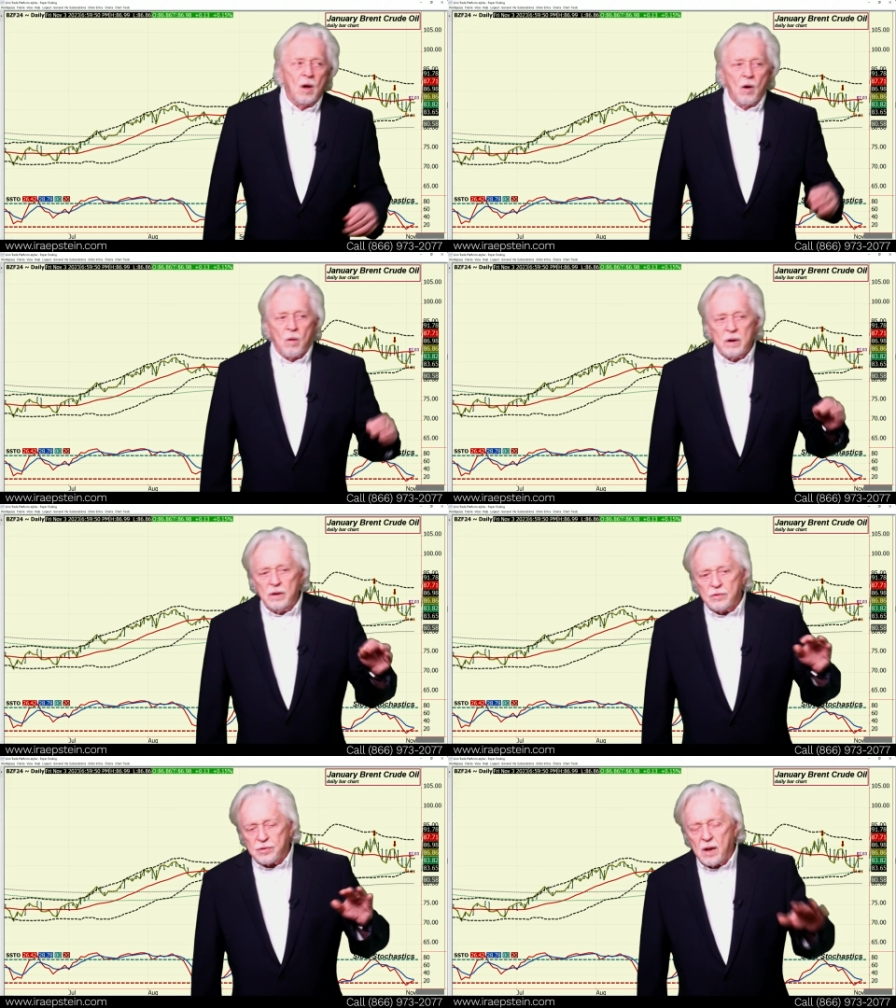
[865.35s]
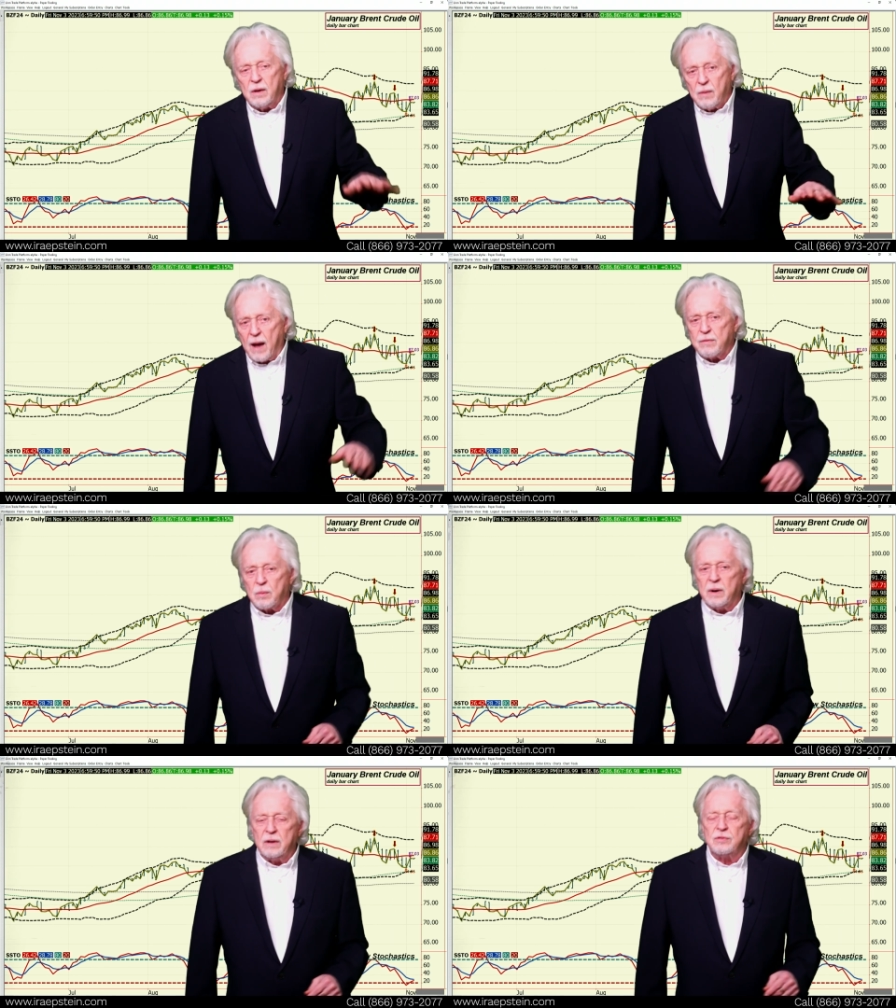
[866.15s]
Or do you say, I've
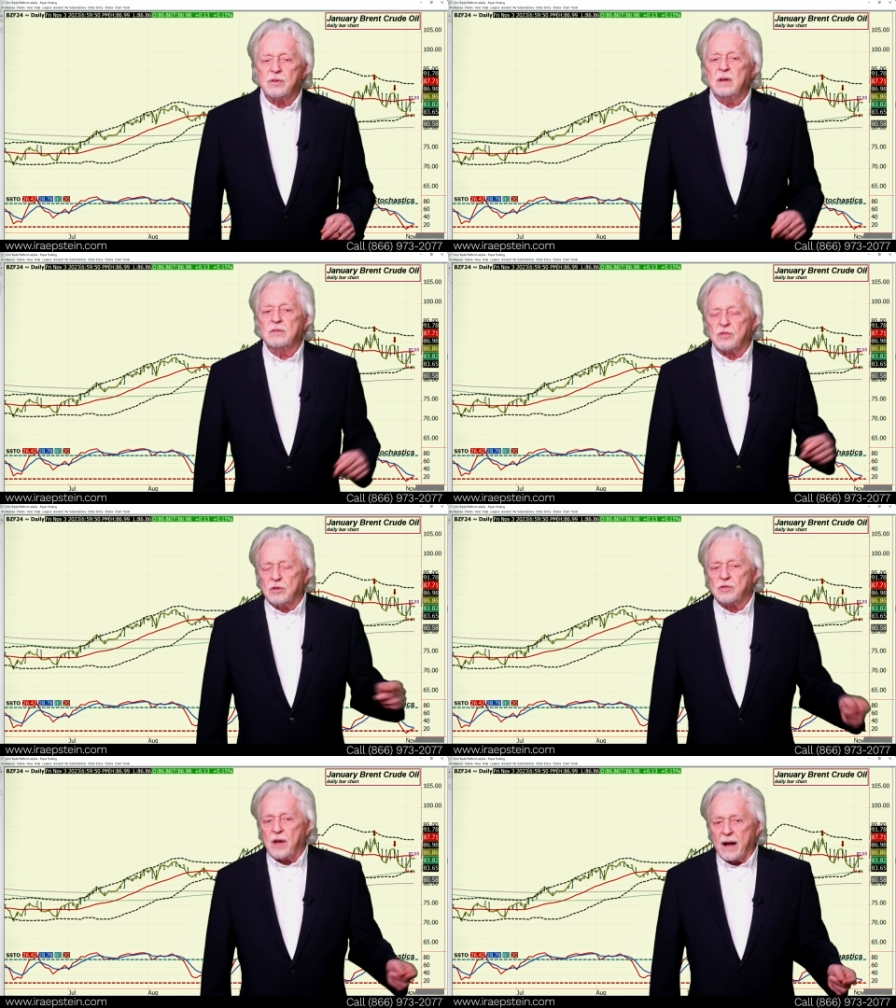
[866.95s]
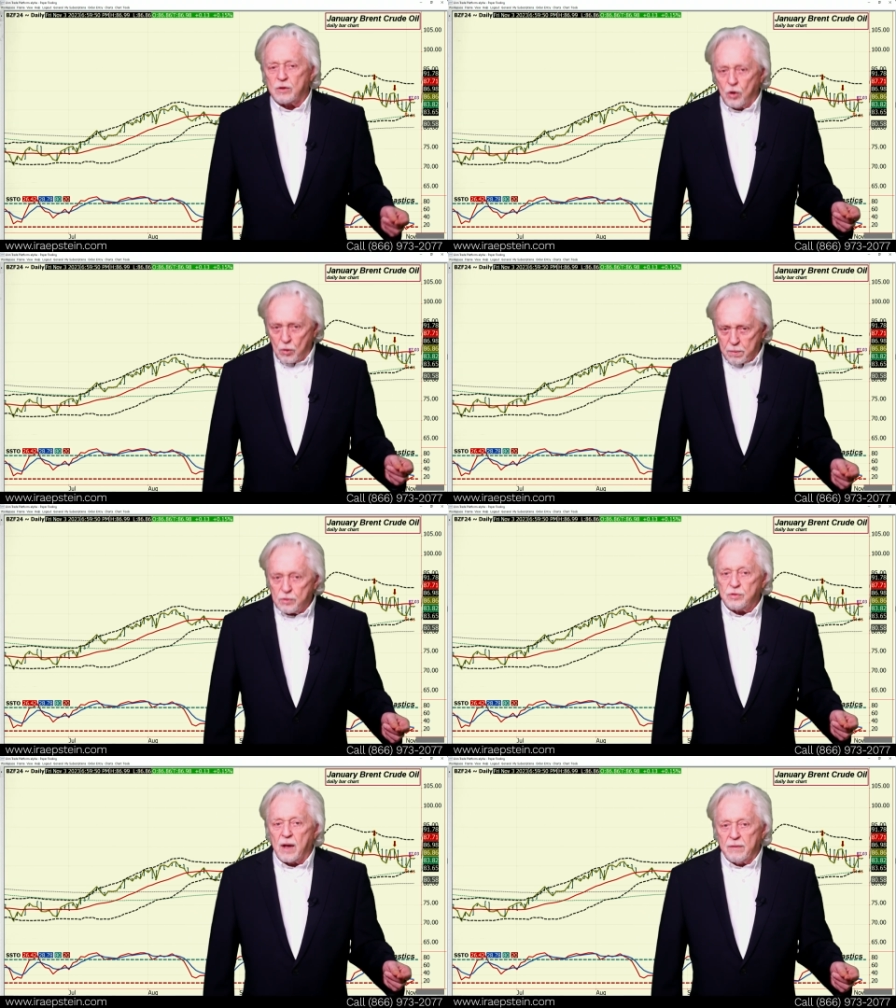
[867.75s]
already seen since October
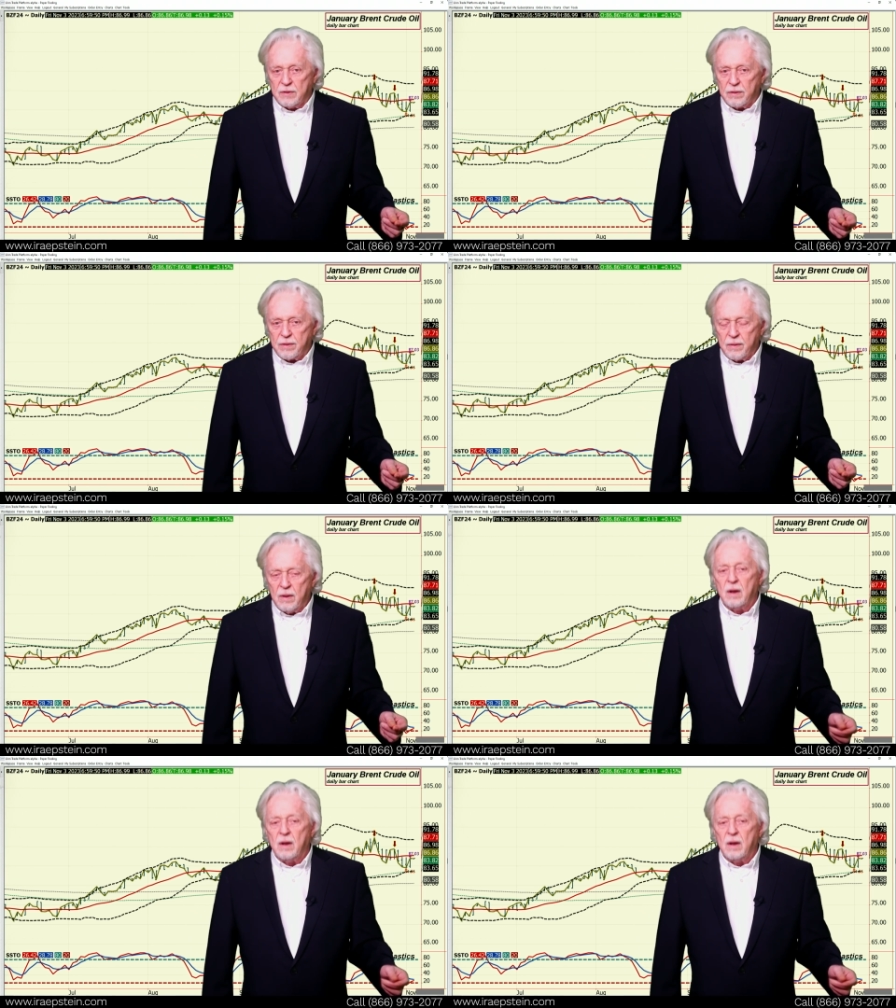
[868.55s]
7th